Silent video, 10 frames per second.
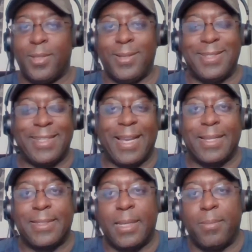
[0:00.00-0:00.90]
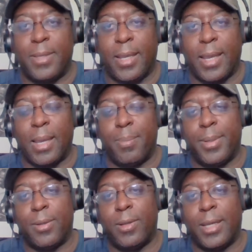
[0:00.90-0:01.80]
Exact same thing
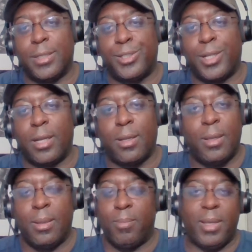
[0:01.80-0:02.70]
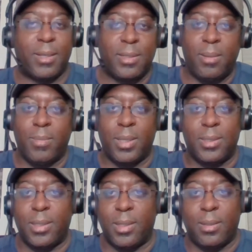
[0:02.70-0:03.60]
happened on that shot. Yes, he
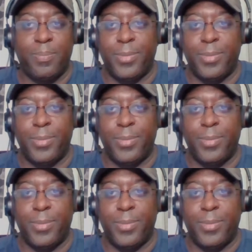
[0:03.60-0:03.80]
missed it.